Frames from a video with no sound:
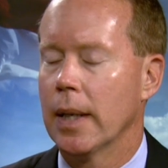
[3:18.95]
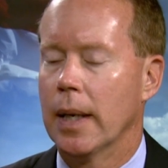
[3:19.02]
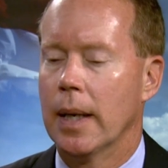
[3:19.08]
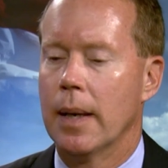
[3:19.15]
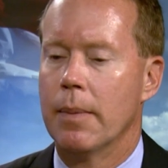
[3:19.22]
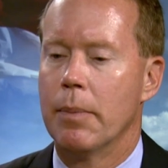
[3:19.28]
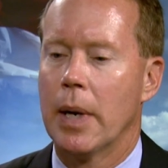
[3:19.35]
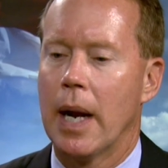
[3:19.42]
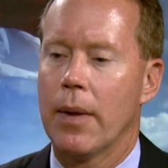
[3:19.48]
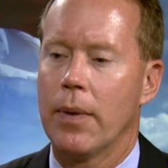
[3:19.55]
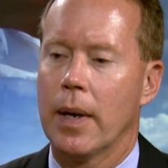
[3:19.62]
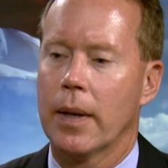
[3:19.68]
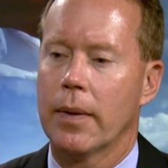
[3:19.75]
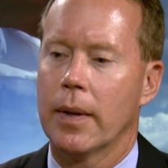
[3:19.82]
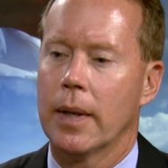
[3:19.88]
um, but I
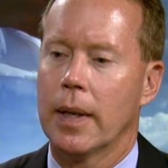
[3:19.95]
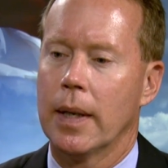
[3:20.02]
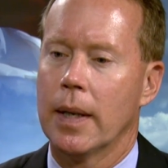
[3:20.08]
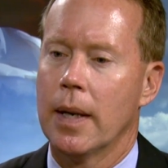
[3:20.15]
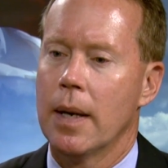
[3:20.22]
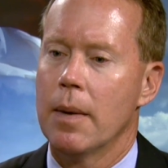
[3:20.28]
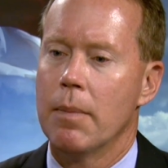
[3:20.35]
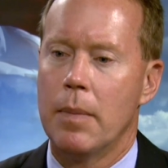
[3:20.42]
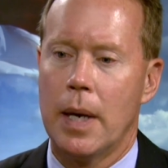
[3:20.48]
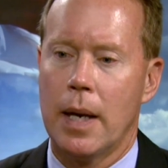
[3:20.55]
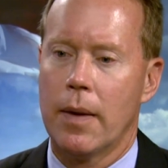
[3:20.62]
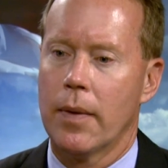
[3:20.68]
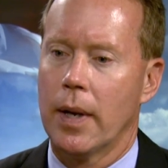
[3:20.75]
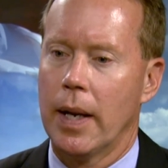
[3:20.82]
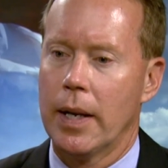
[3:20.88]
think the many
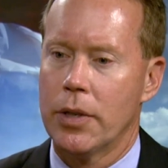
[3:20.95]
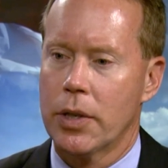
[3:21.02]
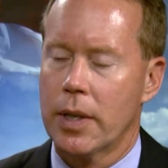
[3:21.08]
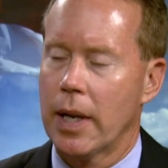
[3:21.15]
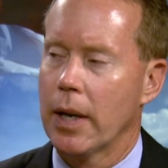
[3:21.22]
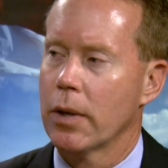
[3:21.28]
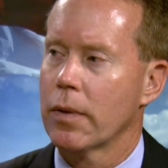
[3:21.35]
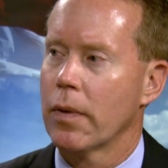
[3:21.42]
of the legislators,